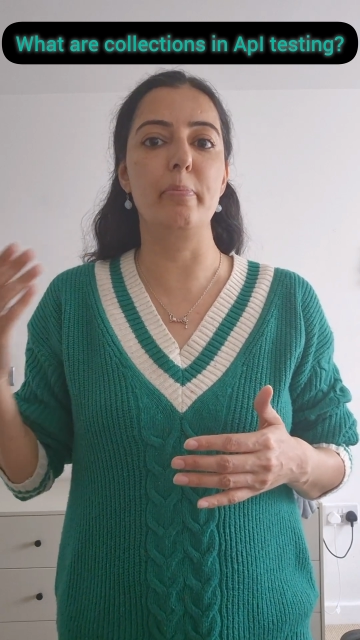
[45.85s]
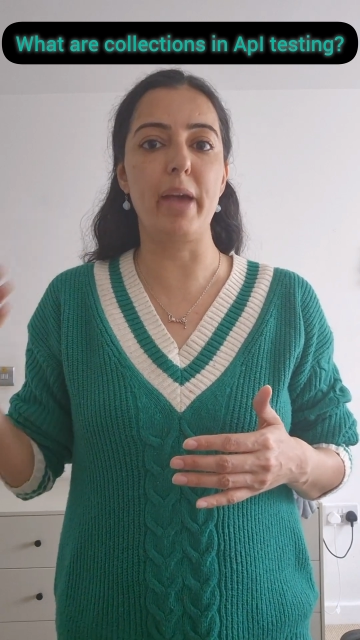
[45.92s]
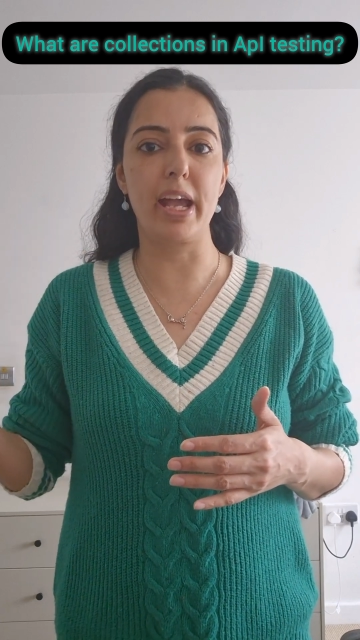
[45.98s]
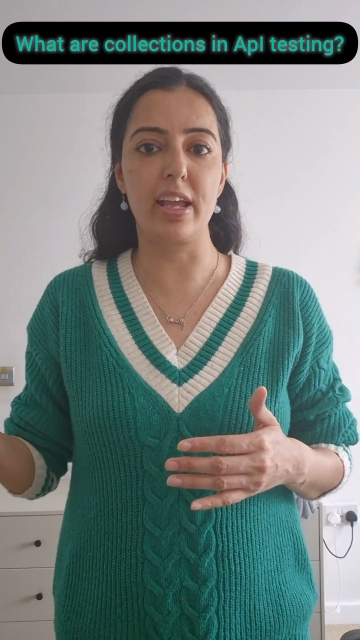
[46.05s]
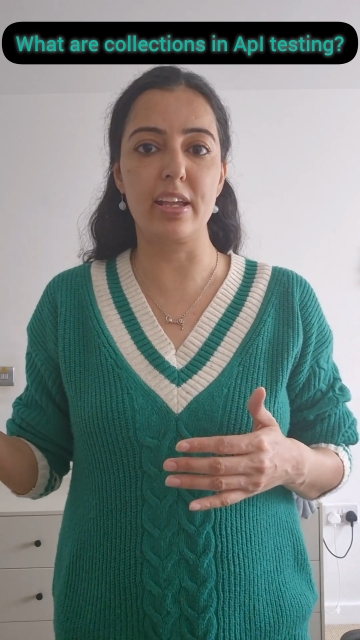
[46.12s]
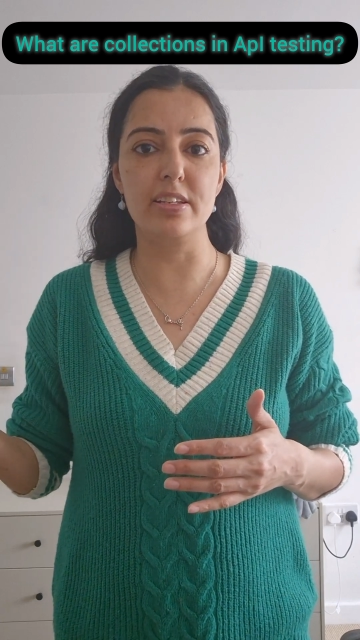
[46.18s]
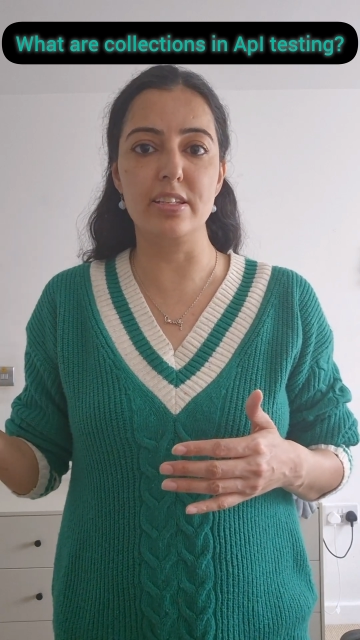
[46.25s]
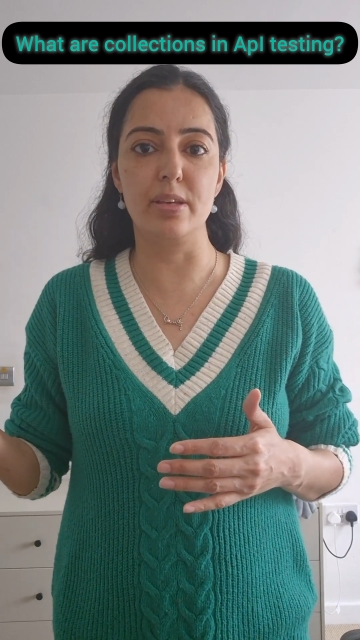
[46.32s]

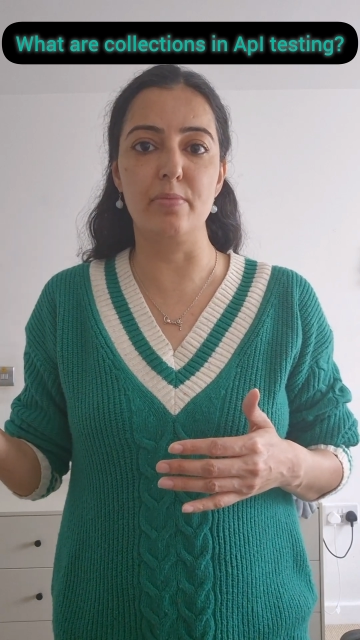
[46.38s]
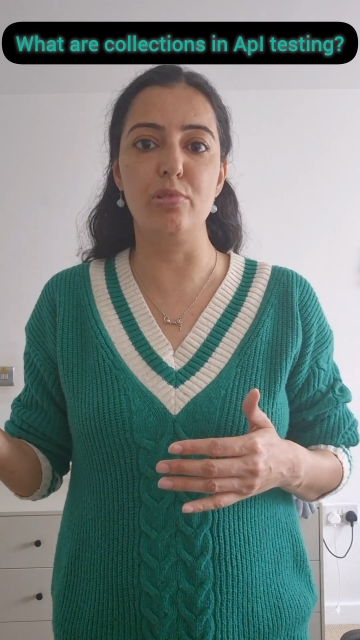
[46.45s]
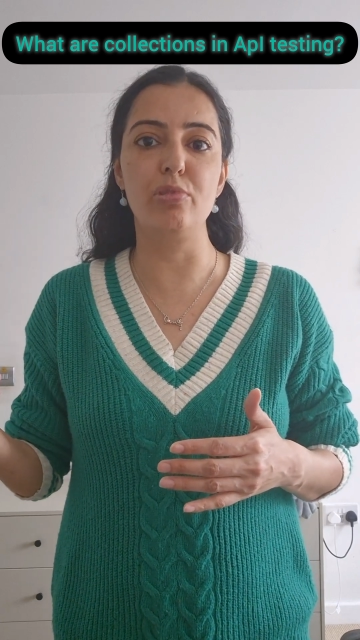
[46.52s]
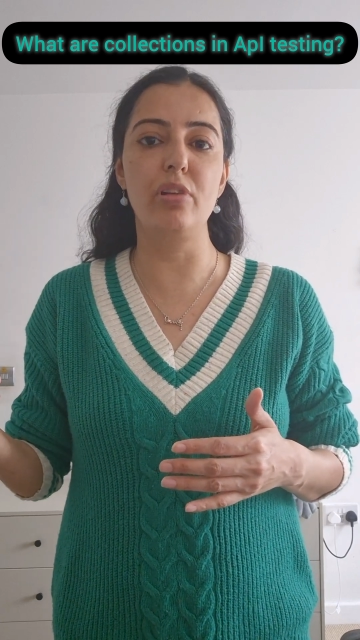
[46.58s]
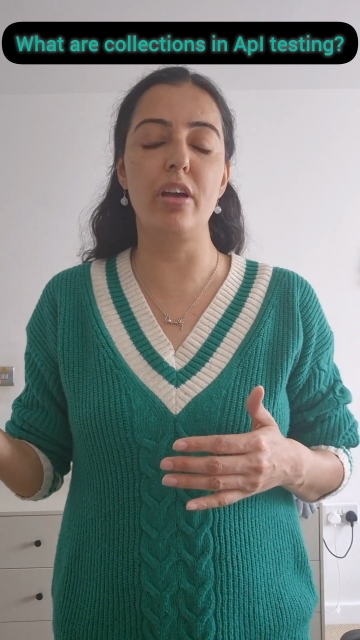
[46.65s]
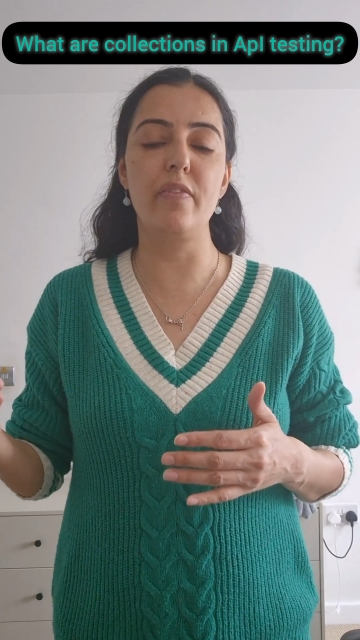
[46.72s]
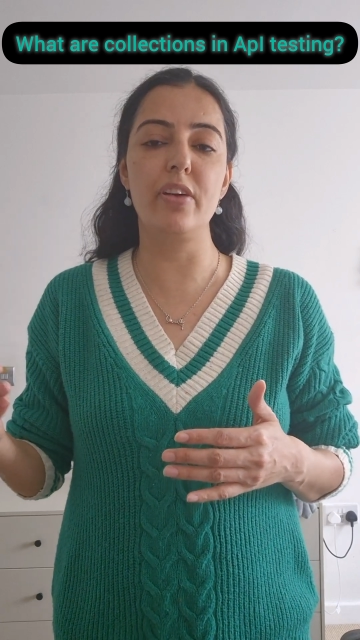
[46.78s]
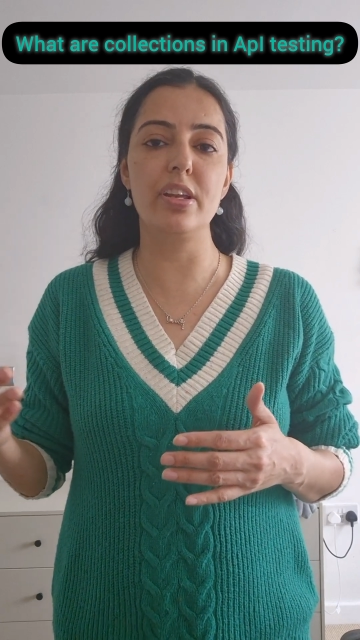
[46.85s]
backend team,
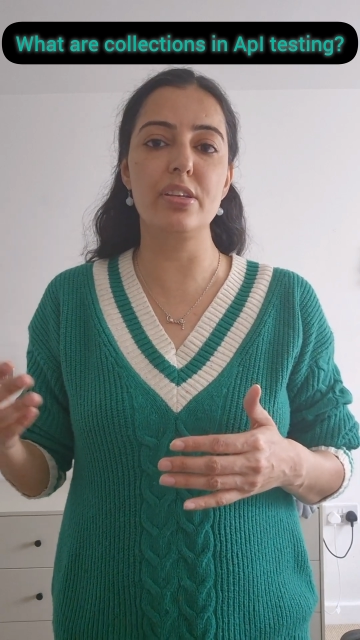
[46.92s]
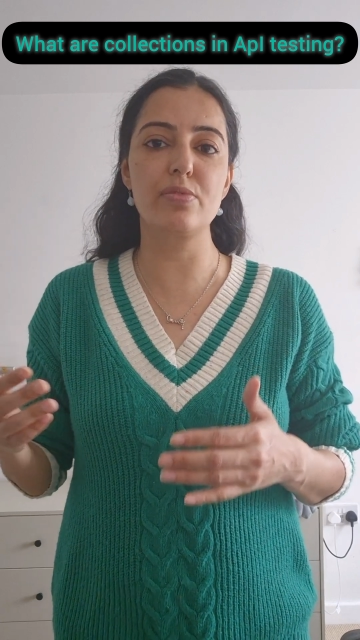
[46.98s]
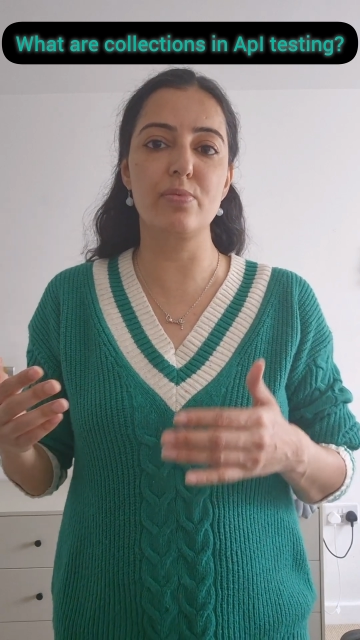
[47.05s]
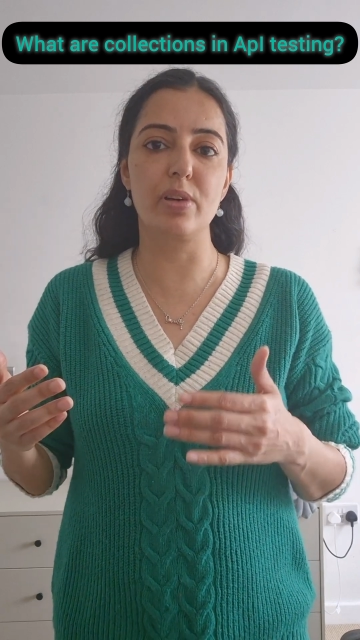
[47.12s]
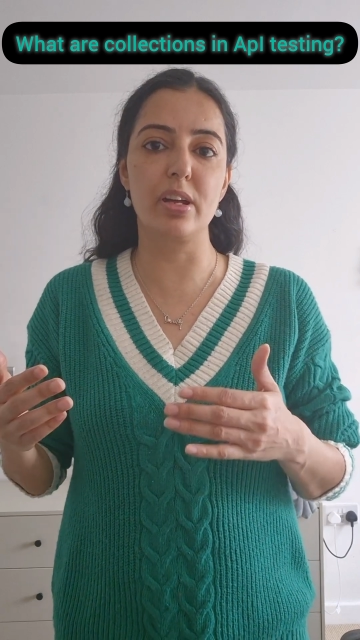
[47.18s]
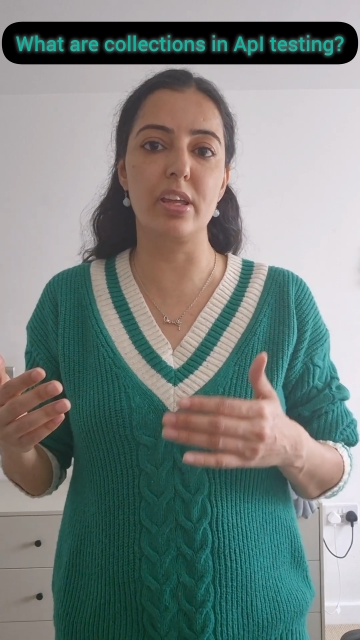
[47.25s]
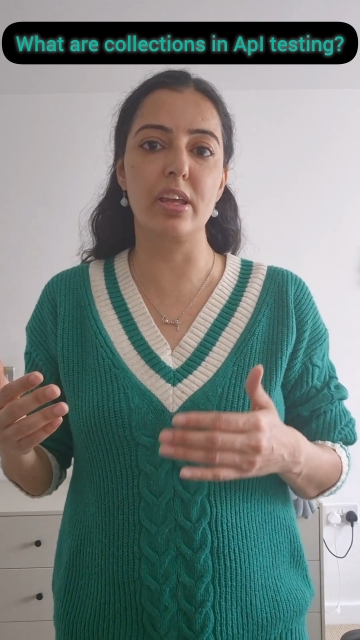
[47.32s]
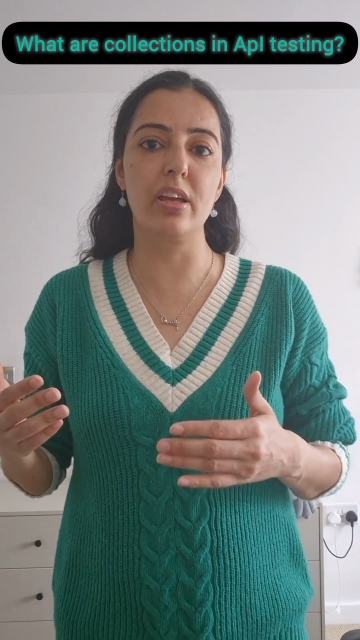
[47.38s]
whoever is
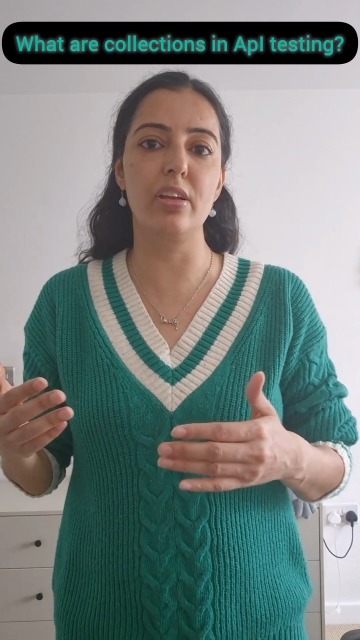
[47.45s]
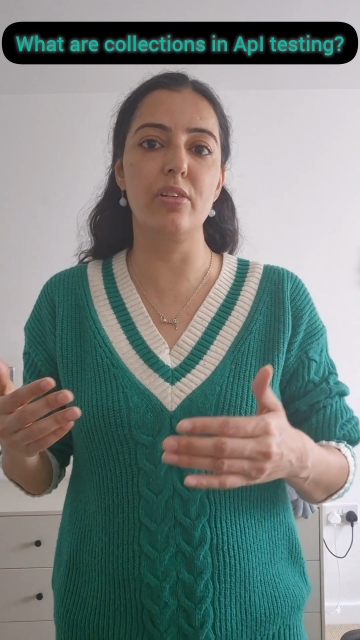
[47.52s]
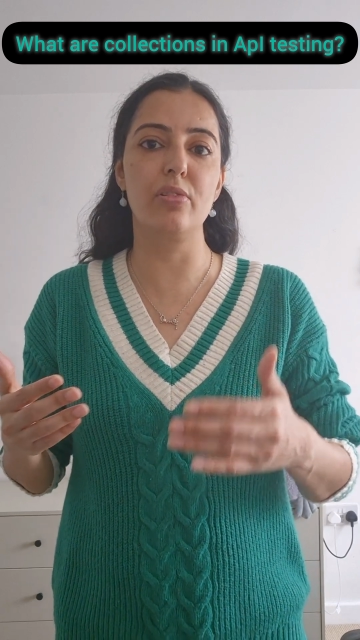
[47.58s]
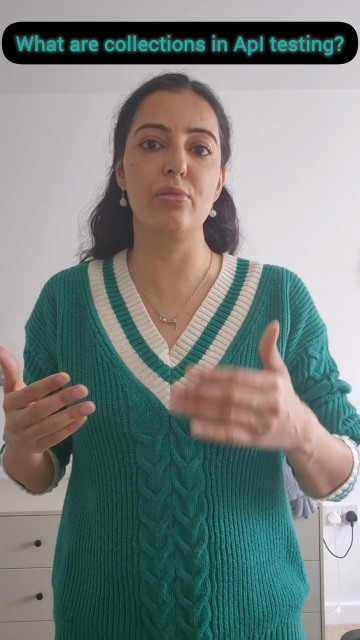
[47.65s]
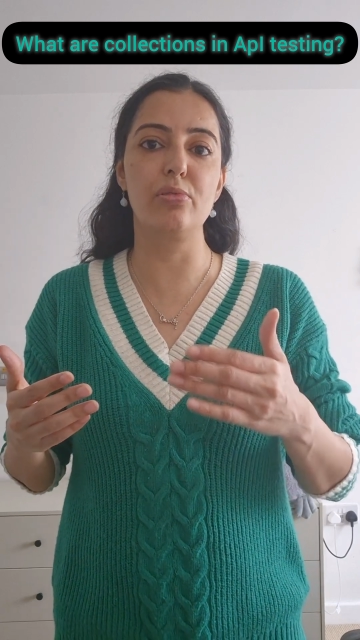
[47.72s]
working,